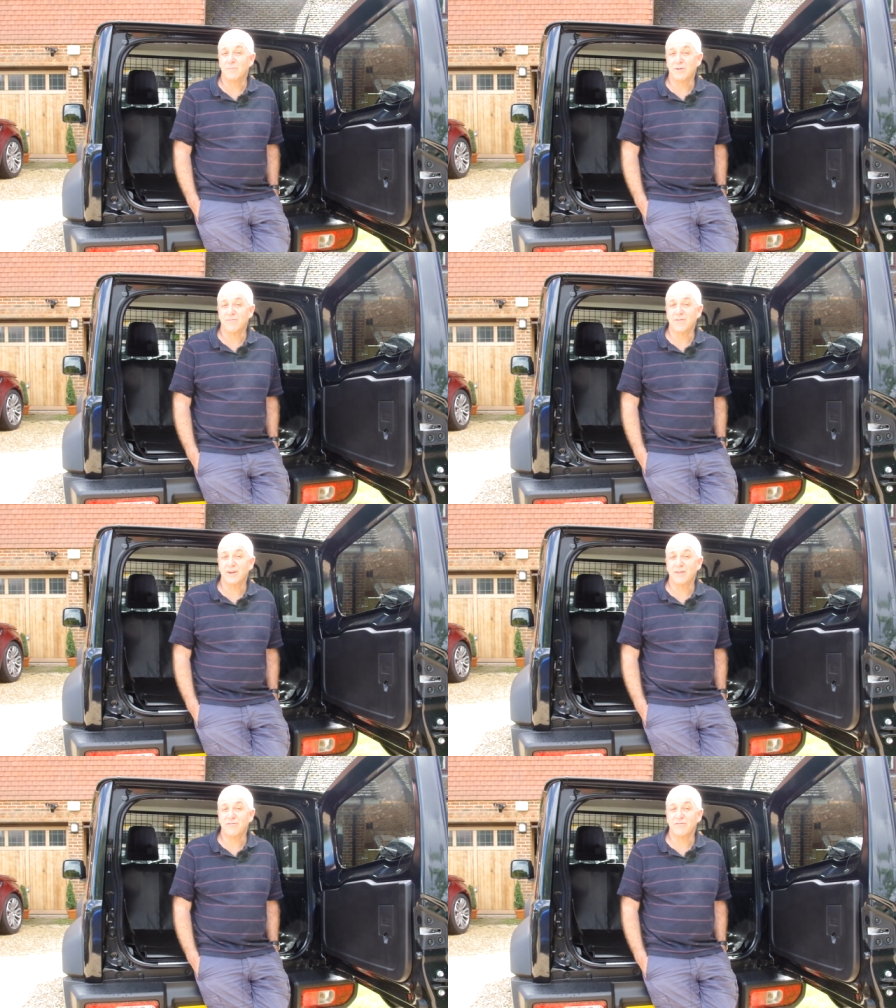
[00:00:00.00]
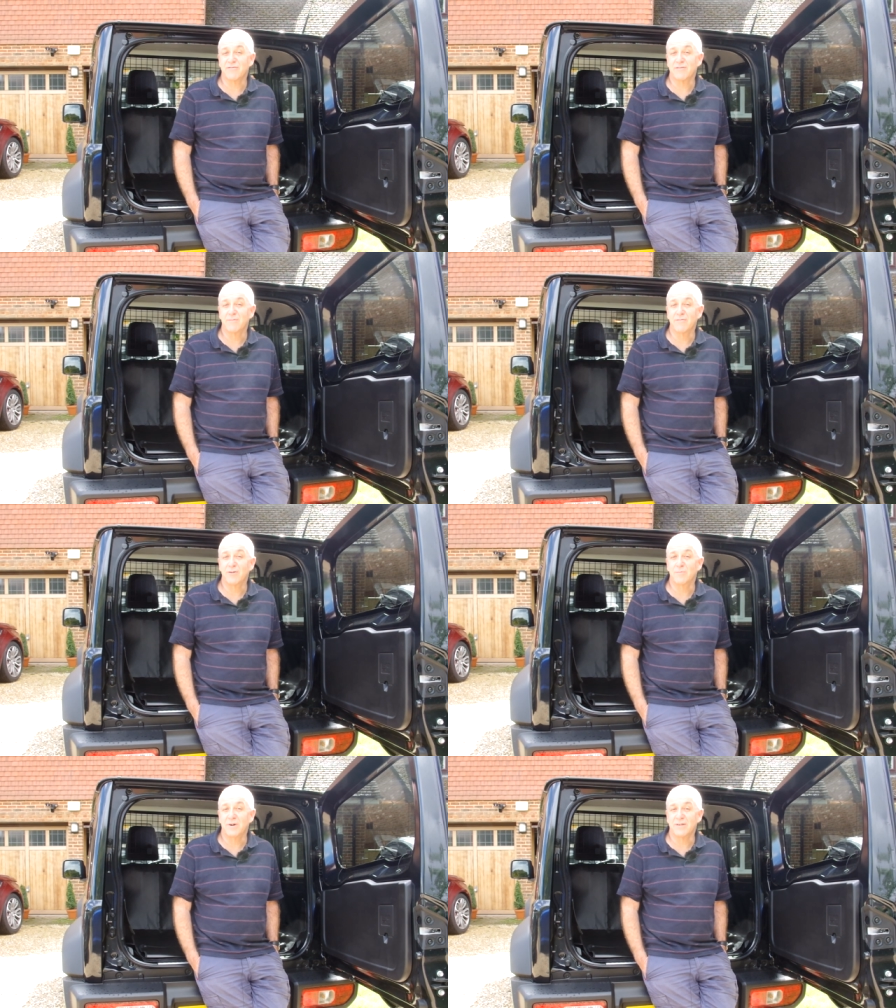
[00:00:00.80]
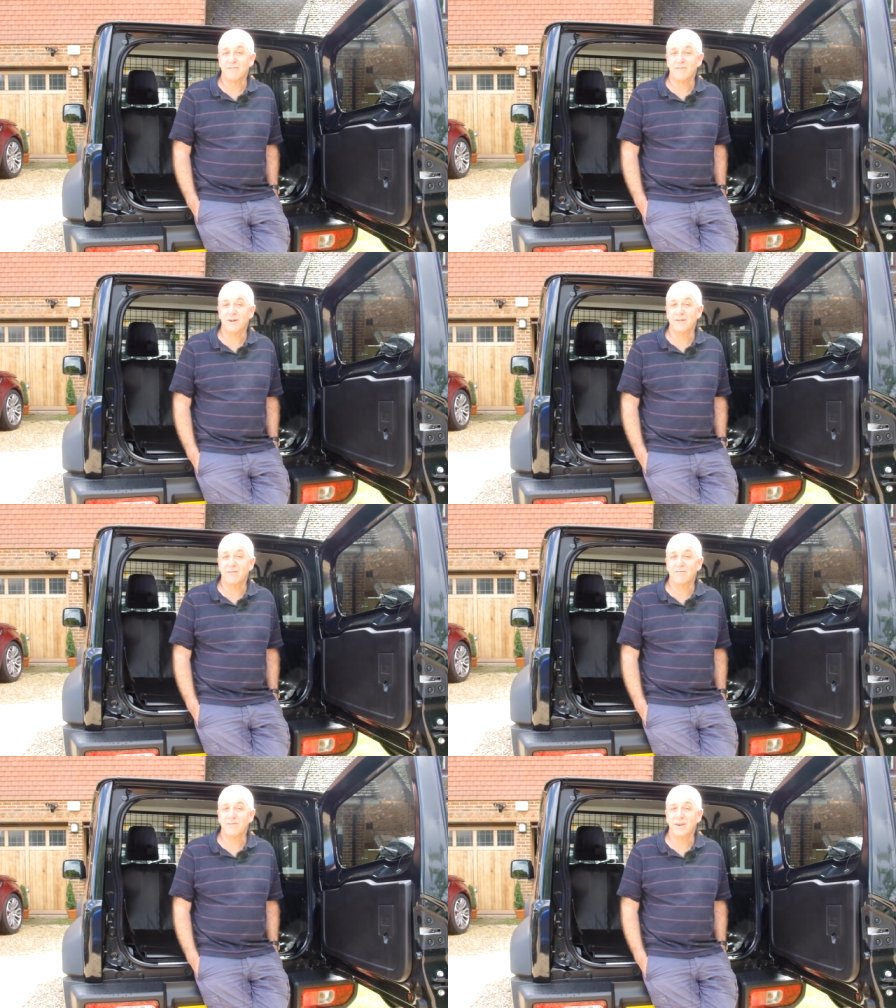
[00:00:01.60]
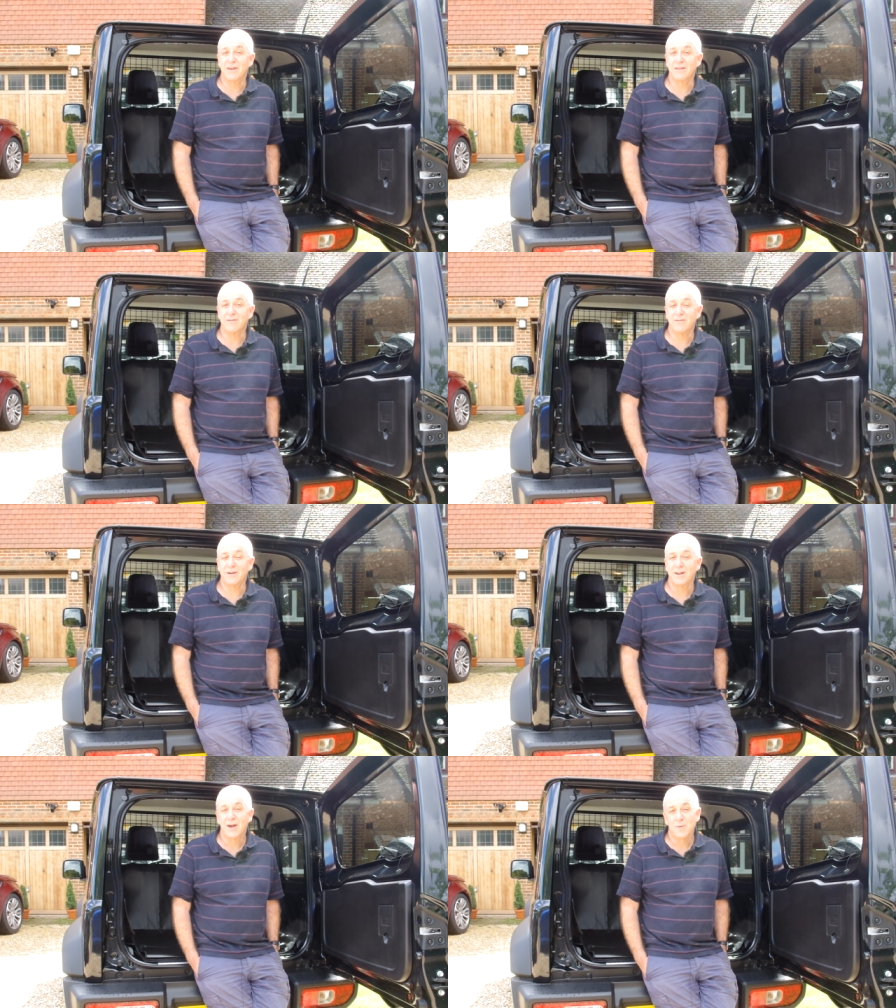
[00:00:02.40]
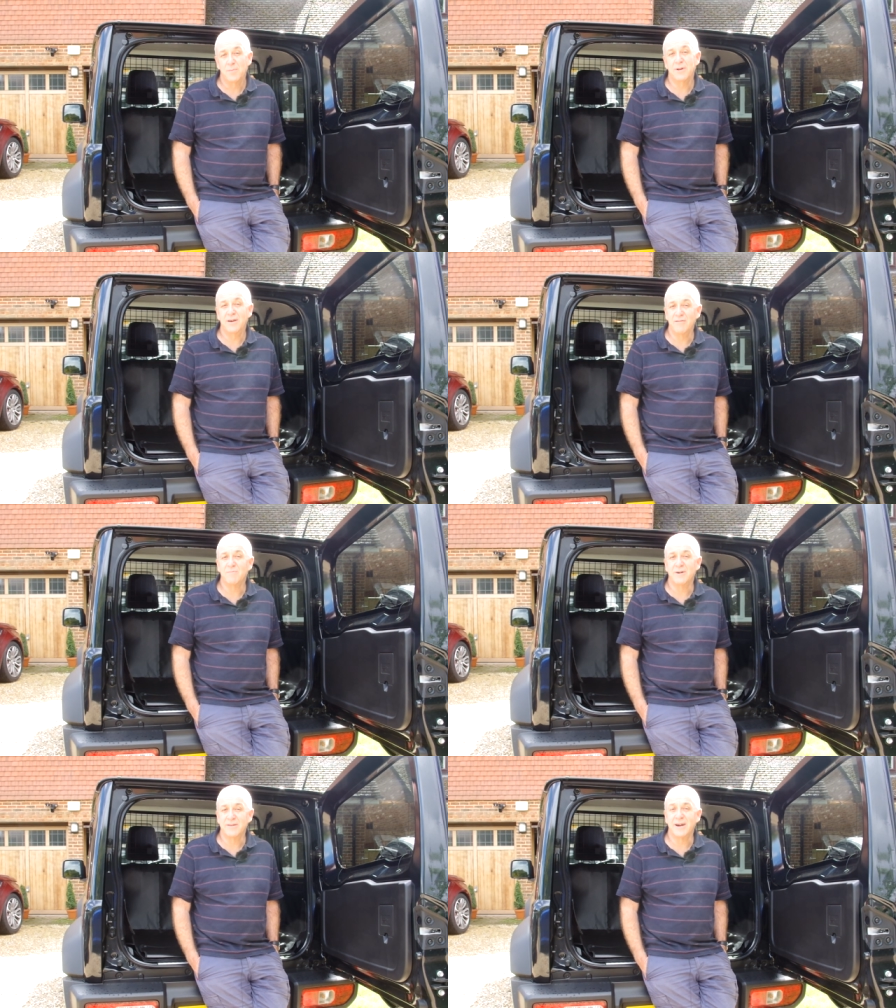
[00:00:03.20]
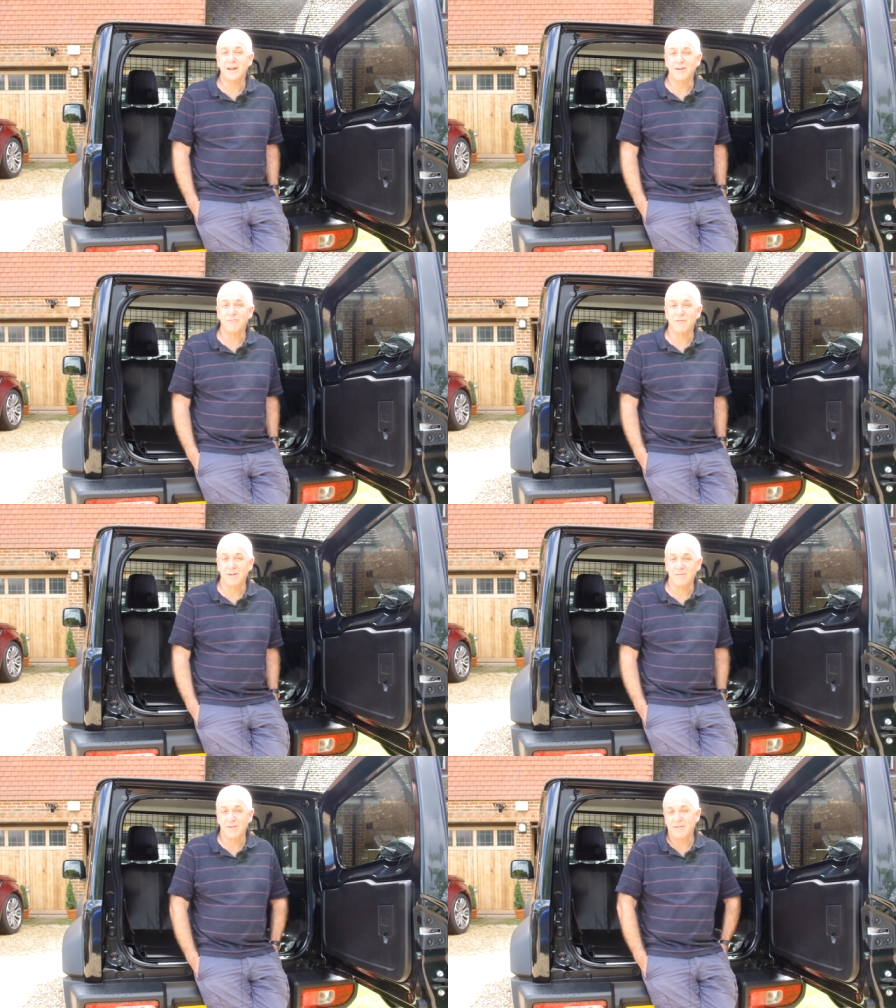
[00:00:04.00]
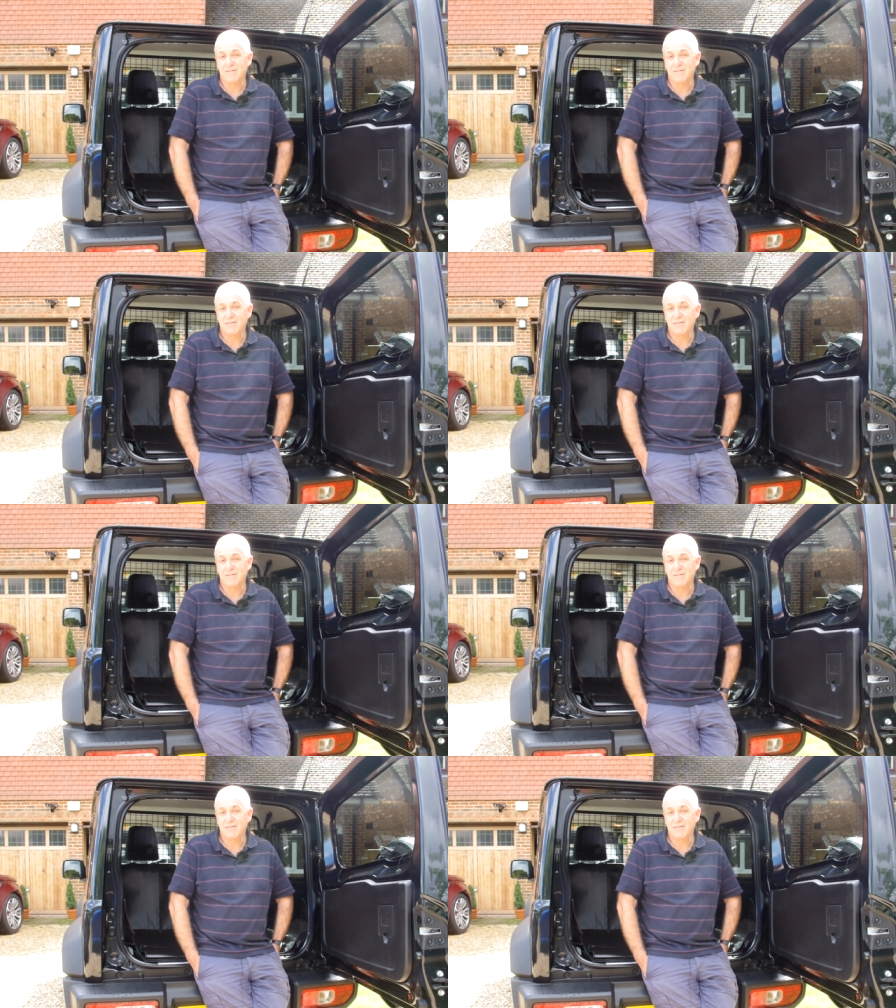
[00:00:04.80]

modifications that some of you might have liked to see done on it, but it is my daily drive. It